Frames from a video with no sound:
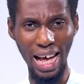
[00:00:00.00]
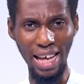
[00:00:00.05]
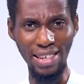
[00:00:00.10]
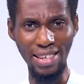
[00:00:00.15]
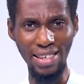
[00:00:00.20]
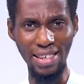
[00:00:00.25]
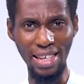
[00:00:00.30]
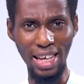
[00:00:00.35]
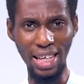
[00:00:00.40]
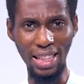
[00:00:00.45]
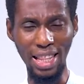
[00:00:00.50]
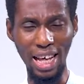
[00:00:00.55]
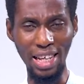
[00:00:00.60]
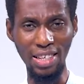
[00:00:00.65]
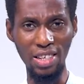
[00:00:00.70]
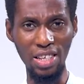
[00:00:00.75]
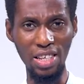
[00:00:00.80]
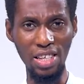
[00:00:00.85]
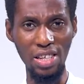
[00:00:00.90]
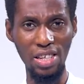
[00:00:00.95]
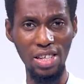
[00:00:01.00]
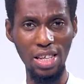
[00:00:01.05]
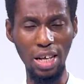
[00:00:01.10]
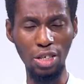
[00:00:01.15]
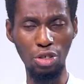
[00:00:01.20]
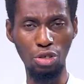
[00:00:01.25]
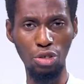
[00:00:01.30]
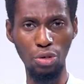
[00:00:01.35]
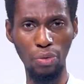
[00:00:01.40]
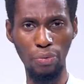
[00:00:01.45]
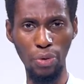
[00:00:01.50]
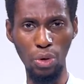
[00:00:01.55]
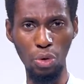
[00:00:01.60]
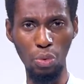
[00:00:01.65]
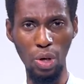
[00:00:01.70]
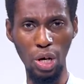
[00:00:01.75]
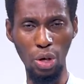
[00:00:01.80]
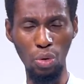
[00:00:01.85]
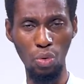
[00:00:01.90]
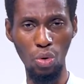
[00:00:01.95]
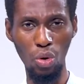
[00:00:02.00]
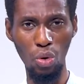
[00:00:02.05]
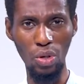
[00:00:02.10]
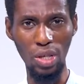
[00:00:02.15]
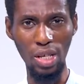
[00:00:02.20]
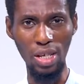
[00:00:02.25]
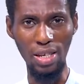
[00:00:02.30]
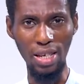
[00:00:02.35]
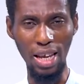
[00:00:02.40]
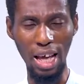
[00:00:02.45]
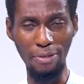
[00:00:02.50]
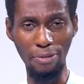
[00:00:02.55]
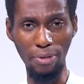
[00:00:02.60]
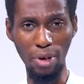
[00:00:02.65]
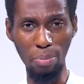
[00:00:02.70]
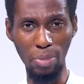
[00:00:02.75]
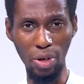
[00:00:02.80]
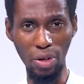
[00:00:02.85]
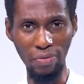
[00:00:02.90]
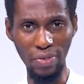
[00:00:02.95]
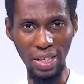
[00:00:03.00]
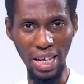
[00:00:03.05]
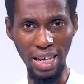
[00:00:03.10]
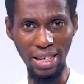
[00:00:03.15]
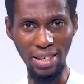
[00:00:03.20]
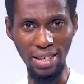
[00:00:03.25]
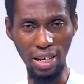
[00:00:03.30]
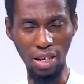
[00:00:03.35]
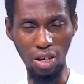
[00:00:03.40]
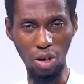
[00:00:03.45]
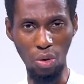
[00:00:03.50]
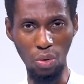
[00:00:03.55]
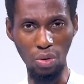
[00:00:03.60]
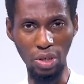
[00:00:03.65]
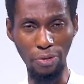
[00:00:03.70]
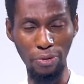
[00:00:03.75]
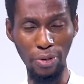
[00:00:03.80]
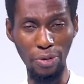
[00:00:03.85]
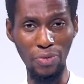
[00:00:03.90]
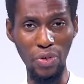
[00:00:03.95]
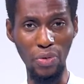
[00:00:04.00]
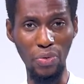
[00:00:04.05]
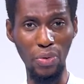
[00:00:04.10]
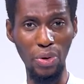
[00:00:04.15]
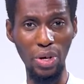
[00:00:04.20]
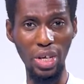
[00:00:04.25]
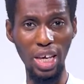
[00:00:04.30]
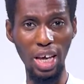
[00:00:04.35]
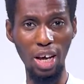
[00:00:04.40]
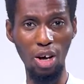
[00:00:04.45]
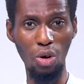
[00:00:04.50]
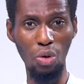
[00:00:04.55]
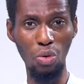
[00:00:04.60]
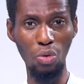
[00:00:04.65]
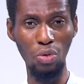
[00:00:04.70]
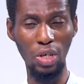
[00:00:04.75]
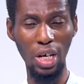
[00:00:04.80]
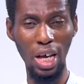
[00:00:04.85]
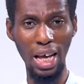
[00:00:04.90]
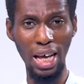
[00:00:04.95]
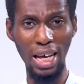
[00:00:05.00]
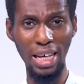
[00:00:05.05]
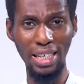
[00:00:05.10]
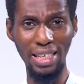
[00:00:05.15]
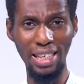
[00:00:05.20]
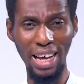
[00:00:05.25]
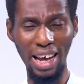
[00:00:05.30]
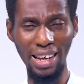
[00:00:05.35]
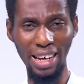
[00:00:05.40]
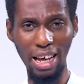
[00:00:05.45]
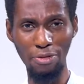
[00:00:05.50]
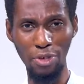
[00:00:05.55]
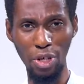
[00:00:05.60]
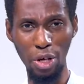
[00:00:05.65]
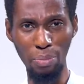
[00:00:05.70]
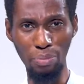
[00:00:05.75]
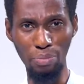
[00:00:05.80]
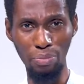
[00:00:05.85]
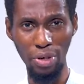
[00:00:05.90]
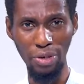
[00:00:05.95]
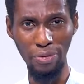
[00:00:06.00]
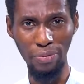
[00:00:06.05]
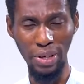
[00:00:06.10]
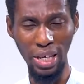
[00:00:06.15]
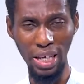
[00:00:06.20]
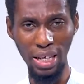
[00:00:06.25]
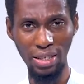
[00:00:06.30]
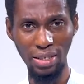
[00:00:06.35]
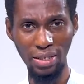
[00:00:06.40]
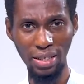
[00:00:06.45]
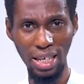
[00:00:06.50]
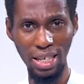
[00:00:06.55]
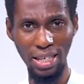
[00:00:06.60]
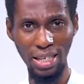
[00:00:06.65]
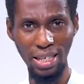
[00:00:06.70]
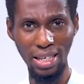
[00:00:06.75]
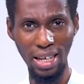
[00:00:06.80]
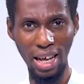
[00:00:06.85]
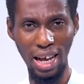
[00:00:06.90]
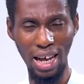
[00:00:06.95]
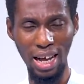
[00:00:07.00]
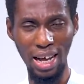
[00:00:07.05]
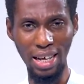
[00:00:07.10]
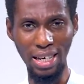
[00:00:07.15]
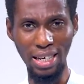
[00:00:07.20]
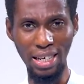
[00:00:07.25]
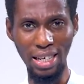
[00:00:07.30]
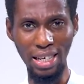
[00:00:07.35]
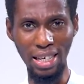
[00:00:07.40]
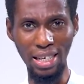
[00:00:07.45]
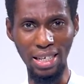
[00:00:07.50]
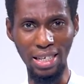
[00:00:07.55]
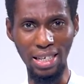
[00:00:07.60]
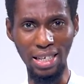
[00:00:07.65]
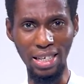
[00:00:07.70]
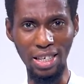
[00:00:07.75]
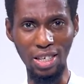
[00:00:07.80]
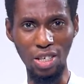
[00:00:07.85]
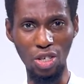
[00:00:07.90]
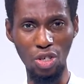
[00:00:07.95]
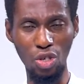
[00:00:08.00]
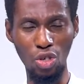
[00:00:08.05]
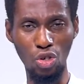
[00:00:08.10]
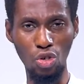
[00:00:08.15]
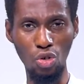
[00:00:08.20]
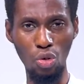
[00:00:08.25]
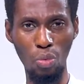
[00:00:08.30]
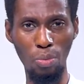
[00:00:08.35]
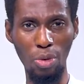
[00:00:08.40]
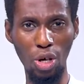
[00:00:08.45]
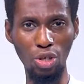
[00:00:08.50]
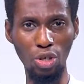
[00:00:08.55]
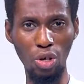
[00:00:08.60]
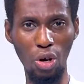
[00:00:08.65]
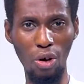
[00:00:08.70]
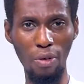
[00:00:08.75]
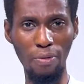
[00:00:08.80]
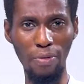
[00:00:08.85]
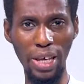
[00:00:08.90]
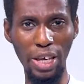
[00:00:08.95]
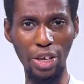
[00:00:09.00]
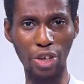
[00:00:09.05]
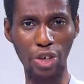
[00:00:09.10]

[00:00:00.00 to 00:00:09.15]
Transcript: has seen. That's Issa Sofoluwe, who lost his life a couple of days ago. The 53-year-old died after a brief illness, and it is so much of a